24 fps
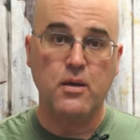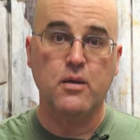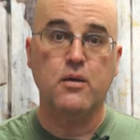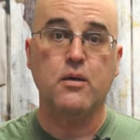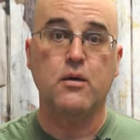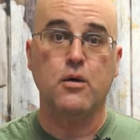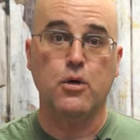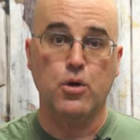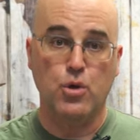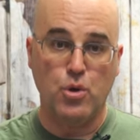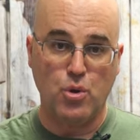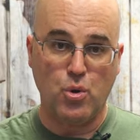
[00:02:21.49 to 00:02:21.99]

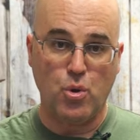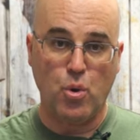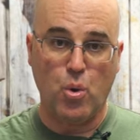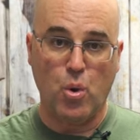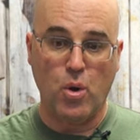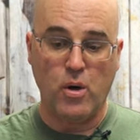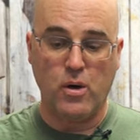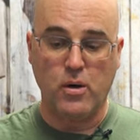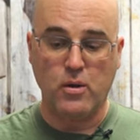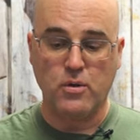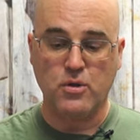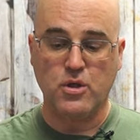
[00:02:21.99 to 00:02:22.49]
in
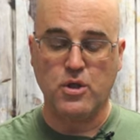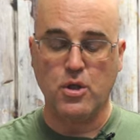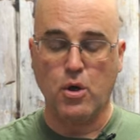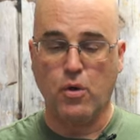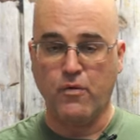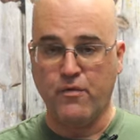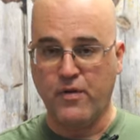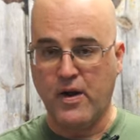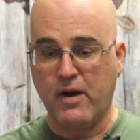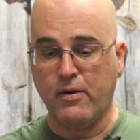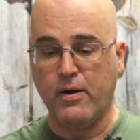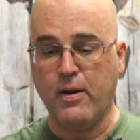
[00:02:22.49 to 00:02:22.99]
good order.
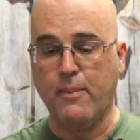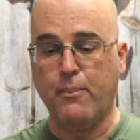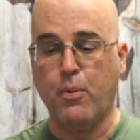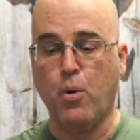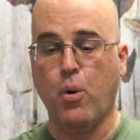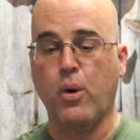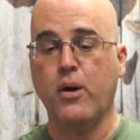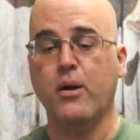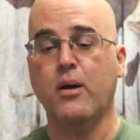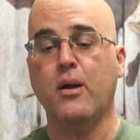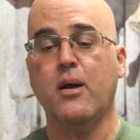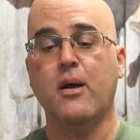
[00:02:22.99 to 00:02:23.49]
So
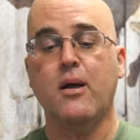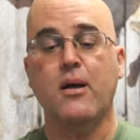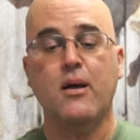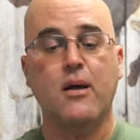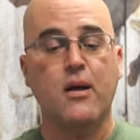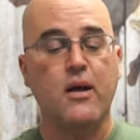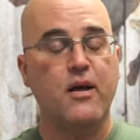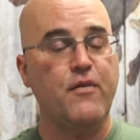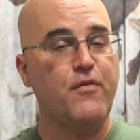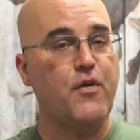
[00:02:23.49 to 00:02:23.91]
very important.